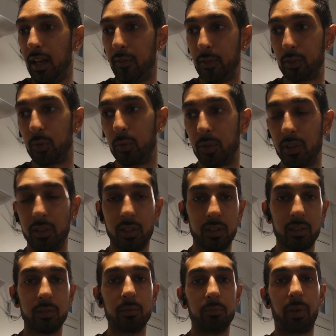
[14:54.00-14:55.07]
If it's all good,
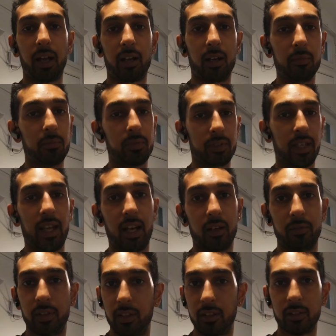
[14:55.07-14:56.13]
pack up, get out
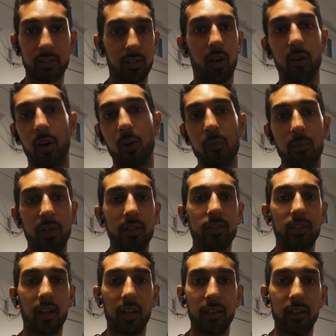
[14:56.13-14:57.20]
of here, go home.
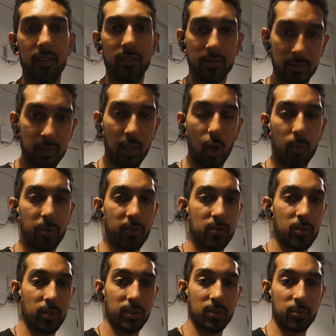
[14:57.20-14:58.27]
Done. Hope you
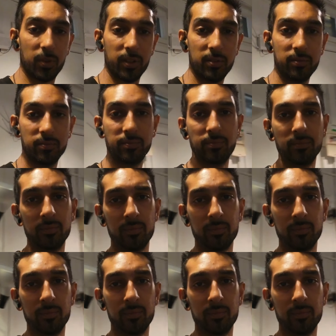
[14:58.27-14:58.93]
enjoyed this one.